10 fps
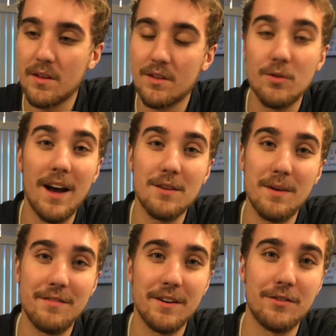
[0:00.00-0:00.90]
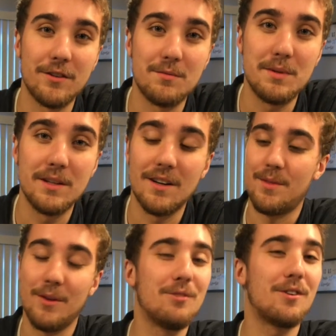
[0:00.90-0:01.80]
So as my very first beer,
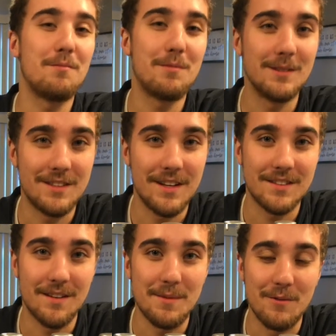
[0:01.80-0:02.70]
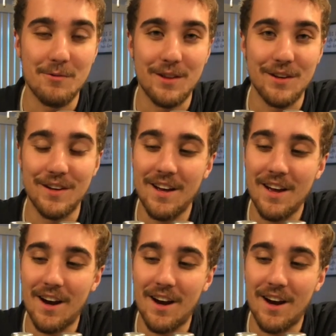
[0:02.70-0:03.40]
there was a couple mistakes I made with it,